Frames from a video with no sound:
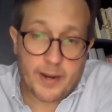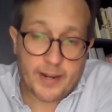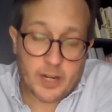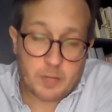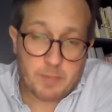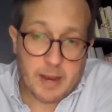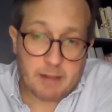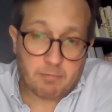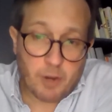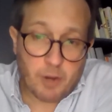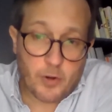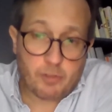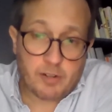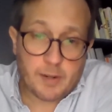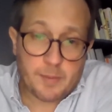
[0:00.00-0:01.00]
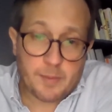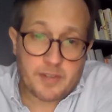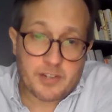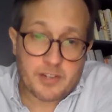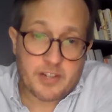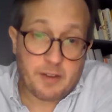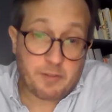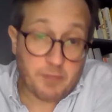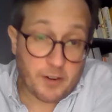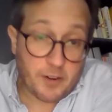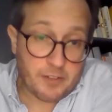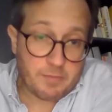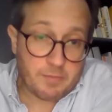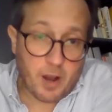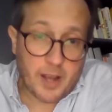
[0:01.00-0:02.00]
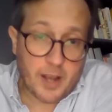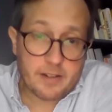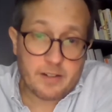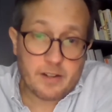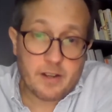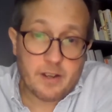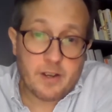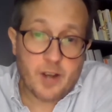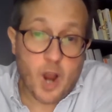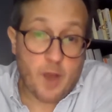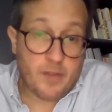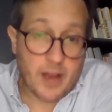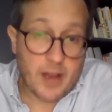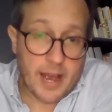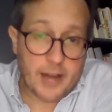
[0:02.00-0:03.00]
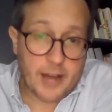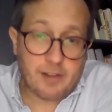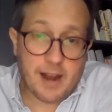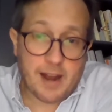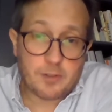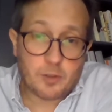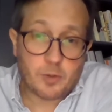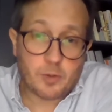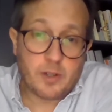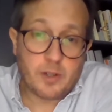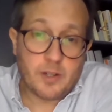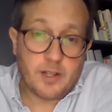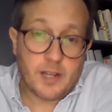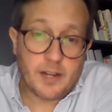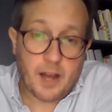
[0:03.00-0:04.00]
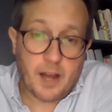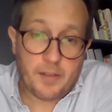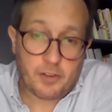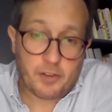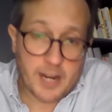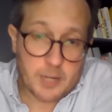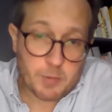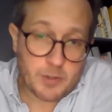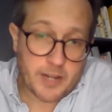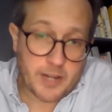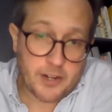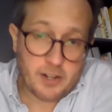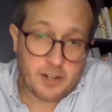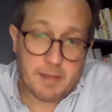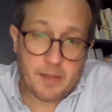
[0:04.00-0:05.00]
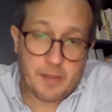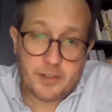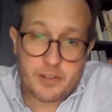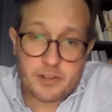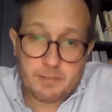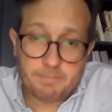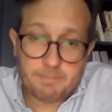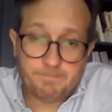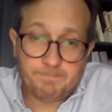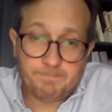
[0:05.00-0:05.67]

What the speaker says: we can expect road trips to stay front of mind over air travel and other transportation methods.